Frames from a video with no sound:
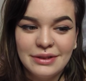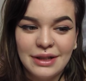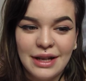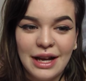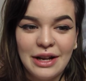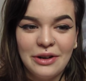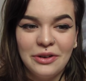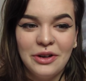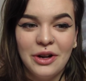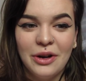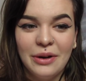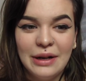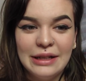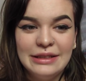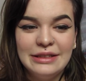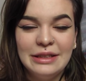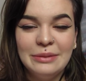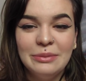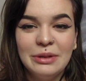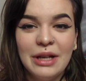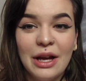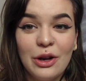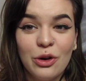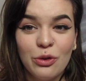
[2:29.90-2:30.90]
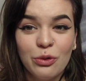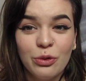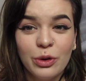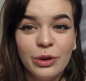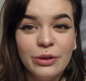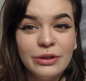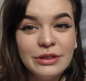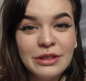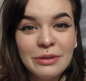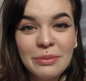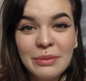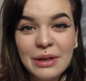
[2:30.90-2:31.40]
I don't know. It seemed kind of
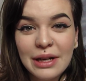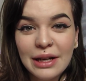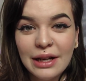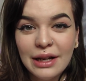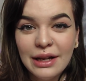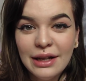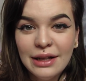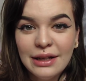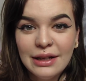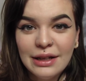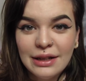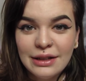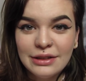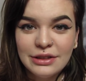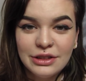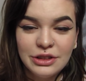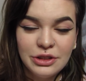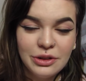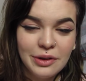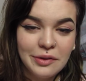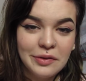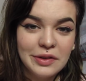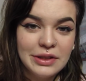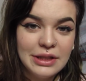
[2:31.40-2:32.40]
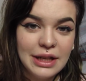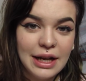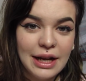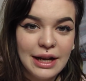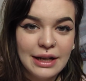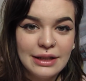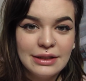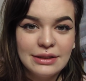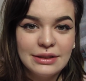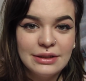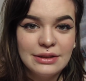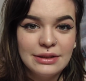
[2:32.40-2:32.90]
rude to me to do over
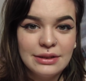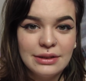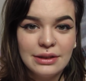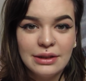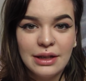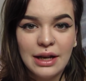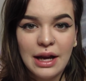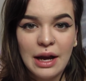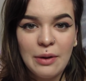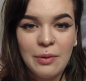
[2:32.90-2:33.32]
text.